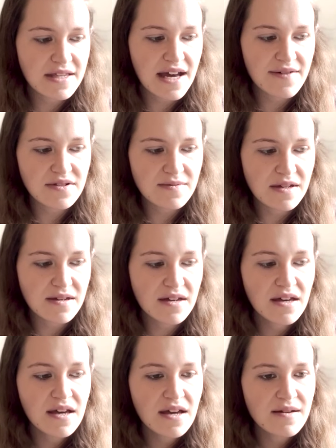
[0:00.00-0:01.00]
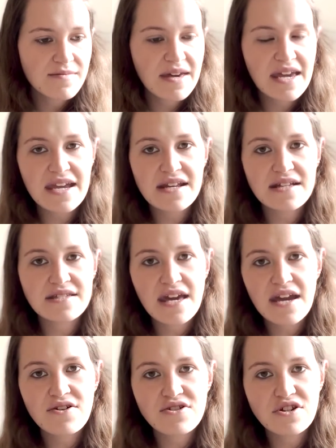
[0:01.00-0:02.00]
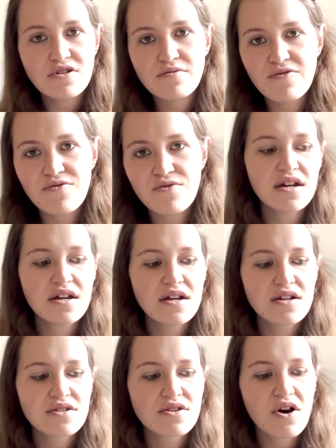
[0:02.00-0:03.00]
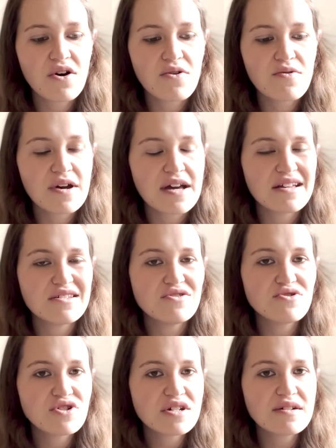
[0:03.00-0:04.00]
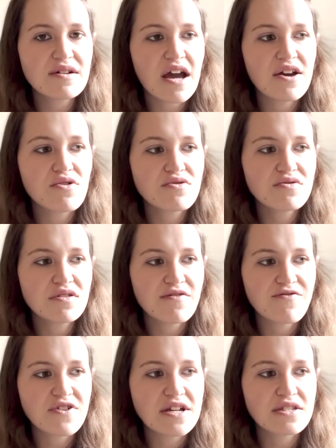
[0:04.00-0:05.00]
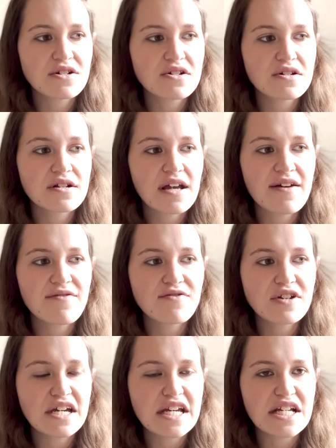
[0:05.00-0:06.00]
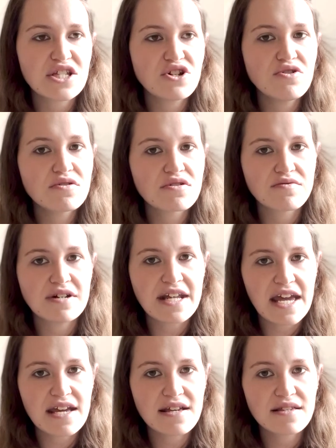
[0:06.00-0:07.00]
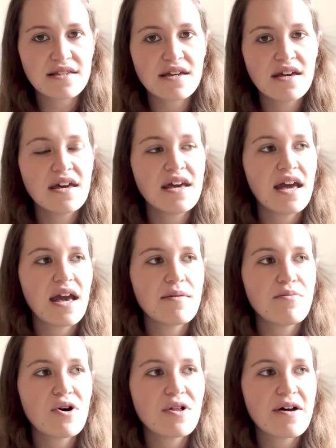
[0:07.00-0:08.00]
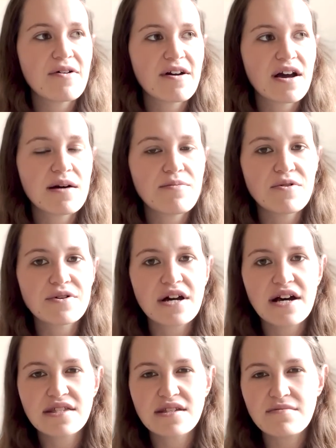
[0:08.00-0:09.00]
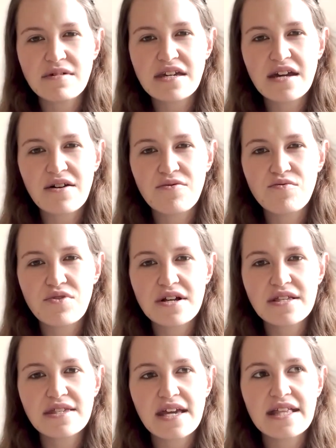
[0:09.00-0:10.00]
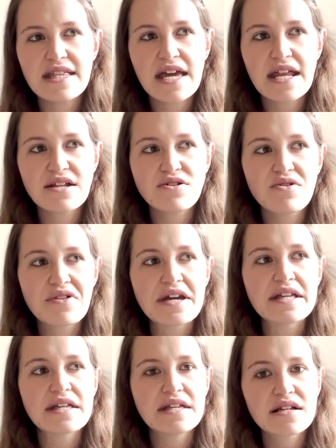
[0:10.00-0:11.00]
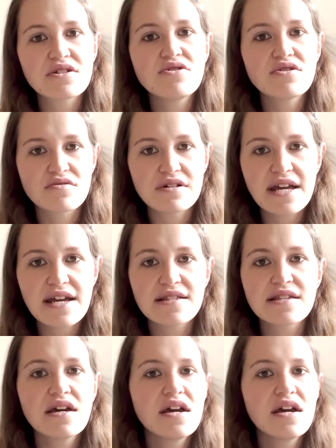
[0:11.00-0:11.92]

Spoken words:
have to be made a day or 2 before. So usually I go through the freezer every 2 to 3 days and pull out a couple cuts of meat at once. And then I know like in the next 2 to 3 days,